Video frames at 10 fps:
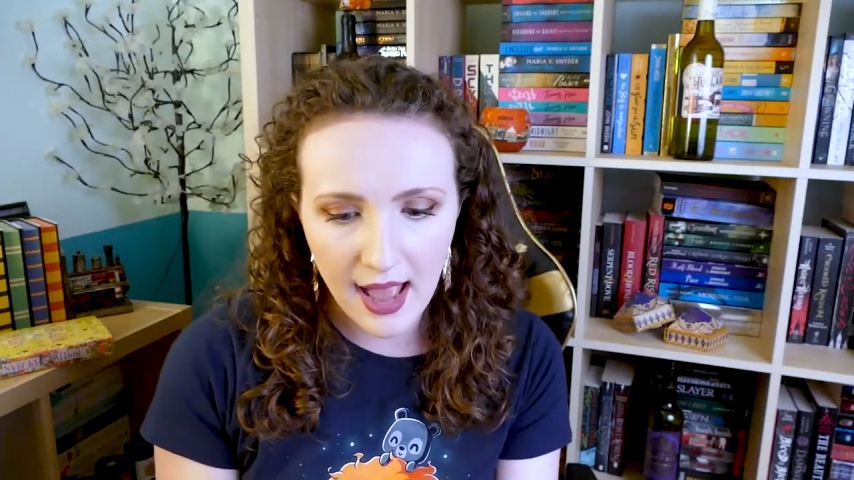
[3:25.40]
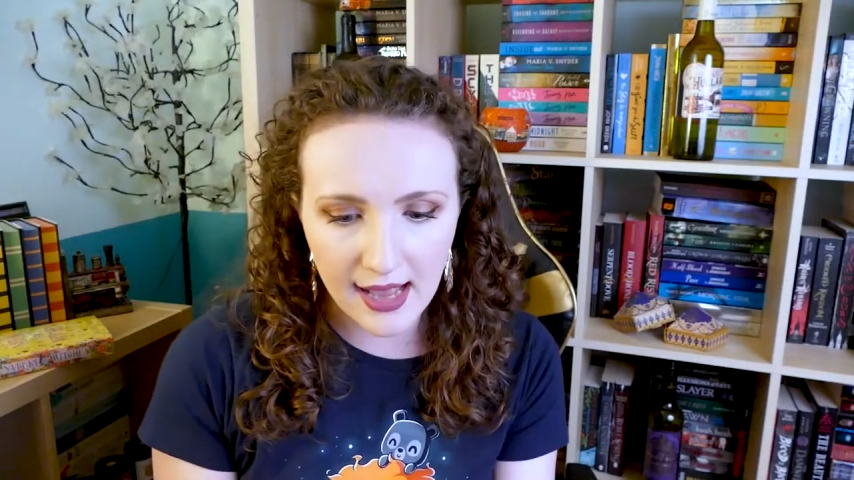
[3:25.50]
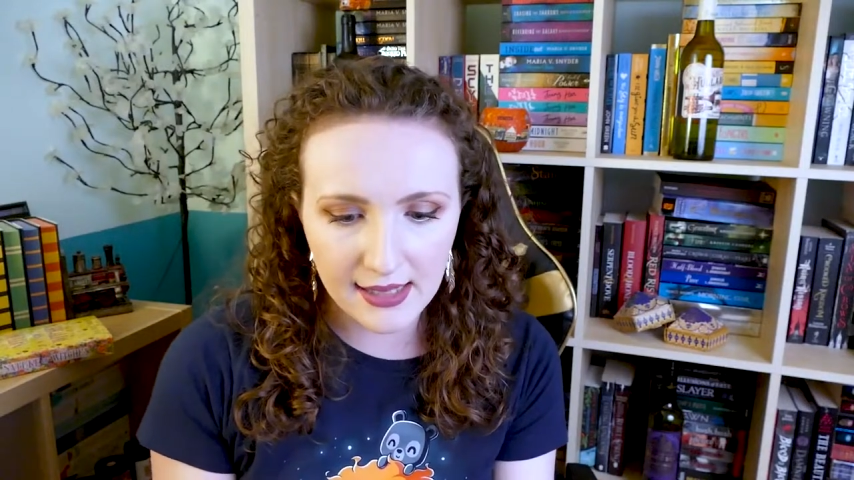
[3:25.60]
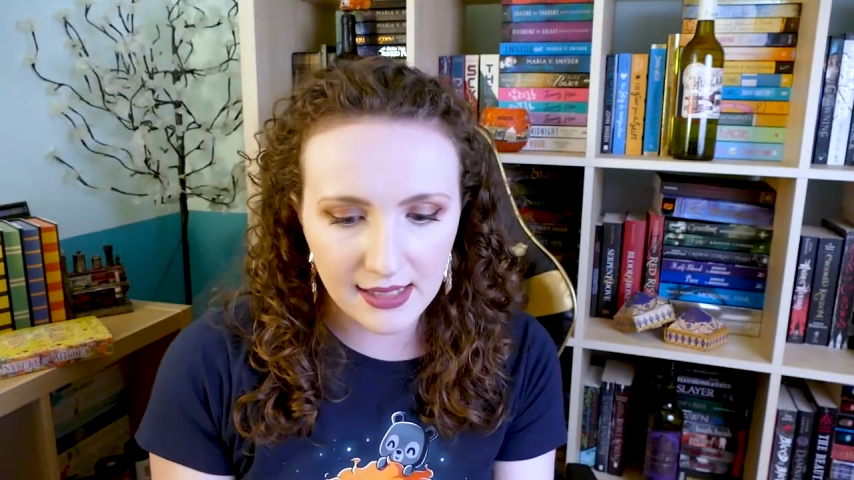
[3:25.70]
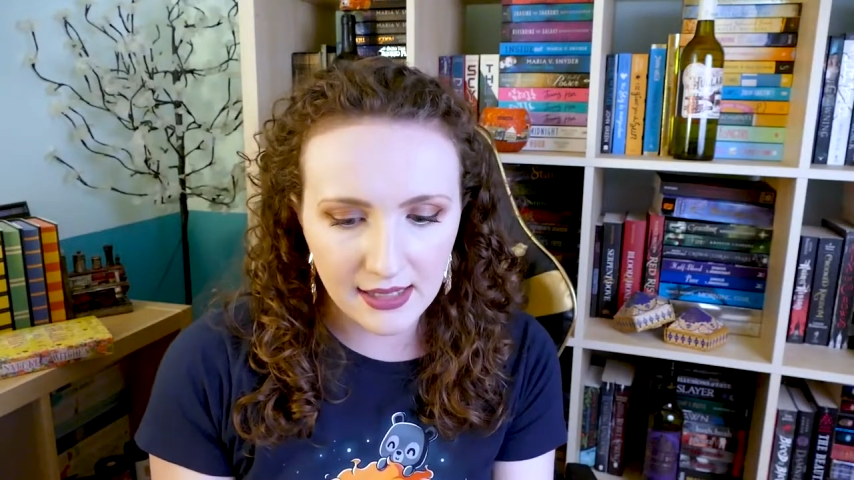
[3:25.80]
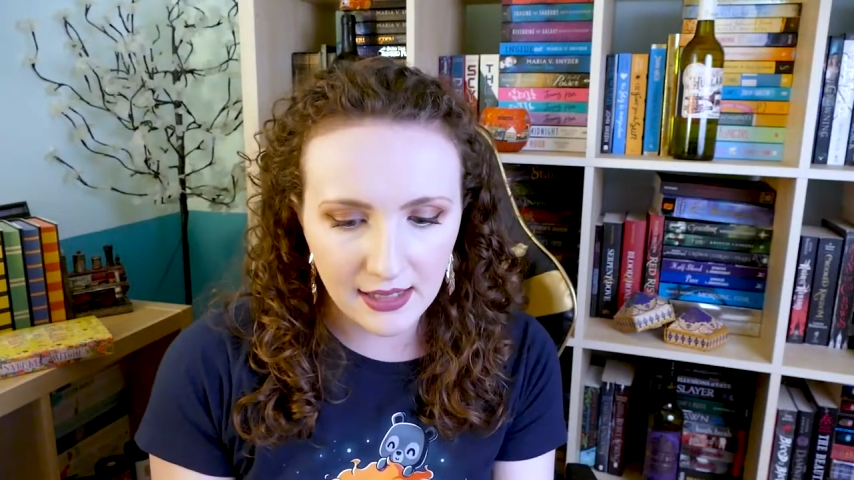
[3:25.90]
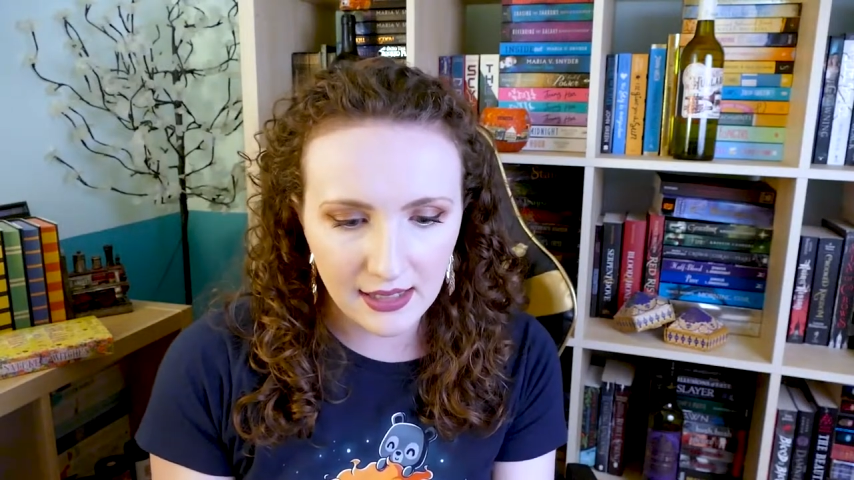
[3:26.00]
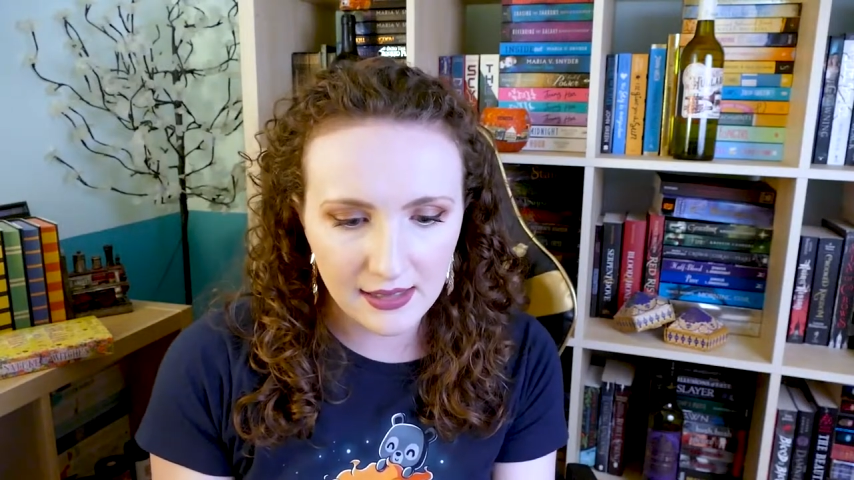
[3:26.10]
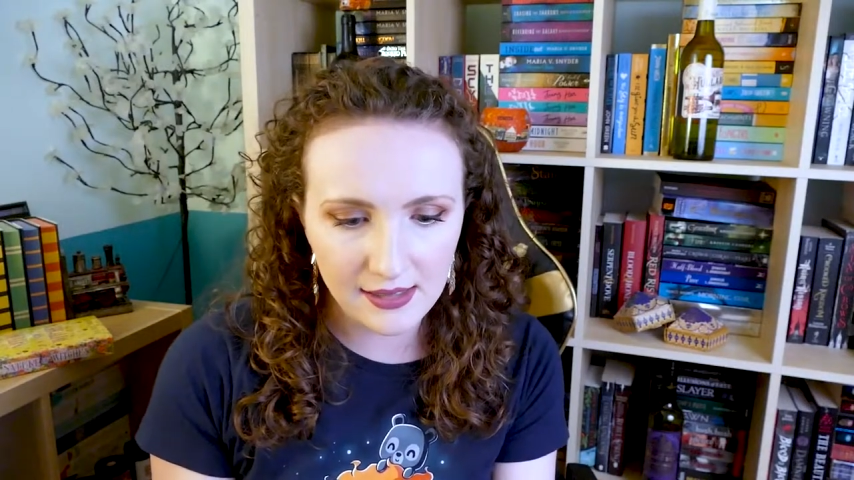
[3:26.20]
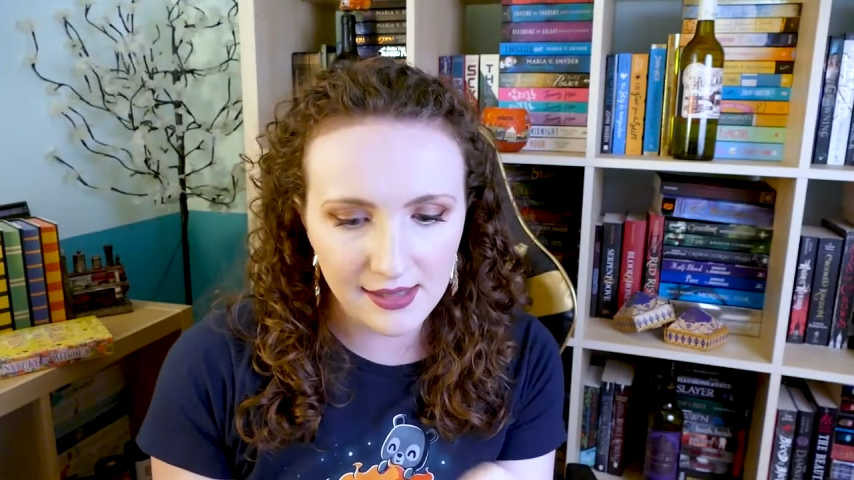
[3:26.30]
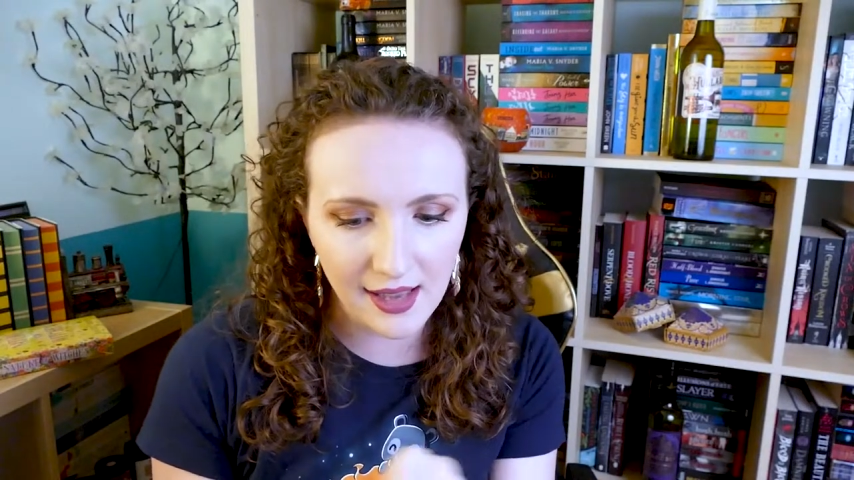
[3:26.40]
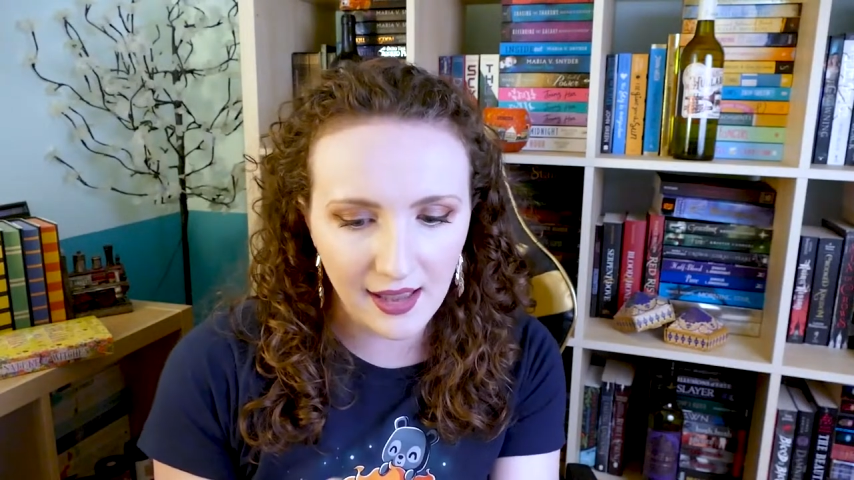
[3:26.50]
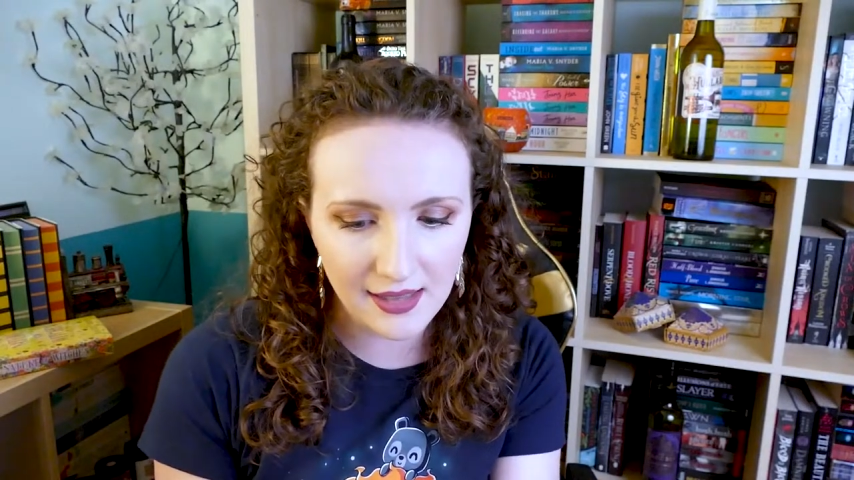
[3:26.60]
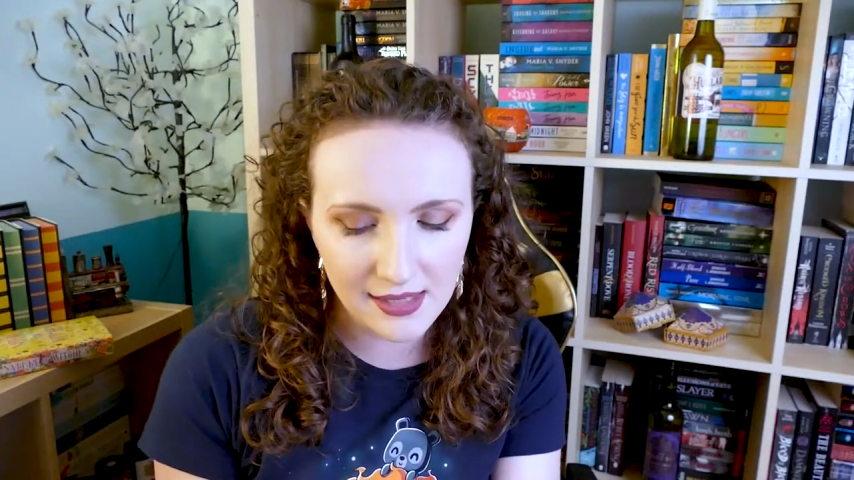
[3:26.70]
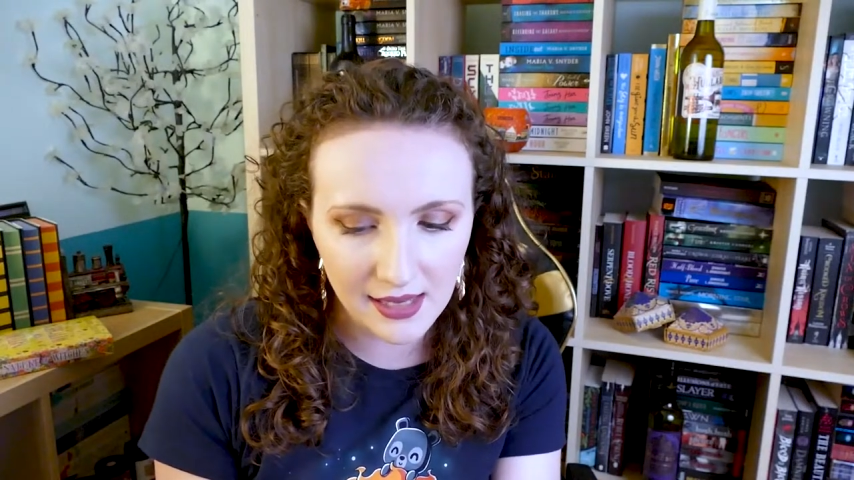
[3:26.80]
and it is
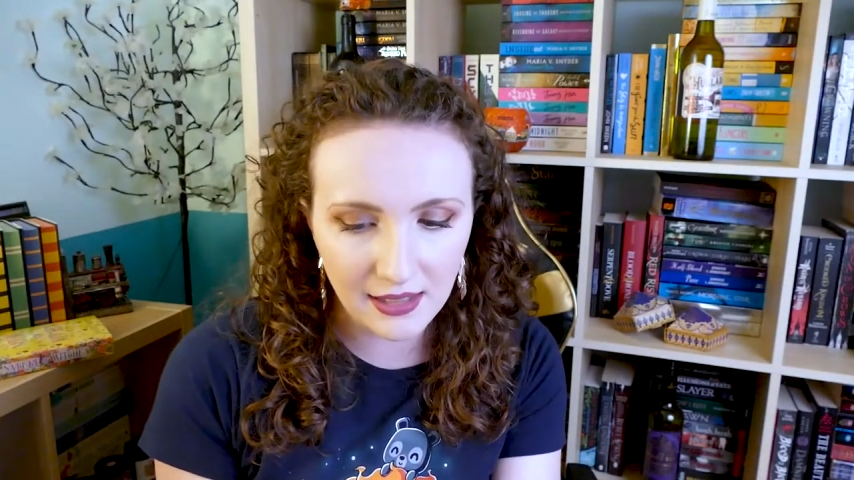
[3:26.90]
set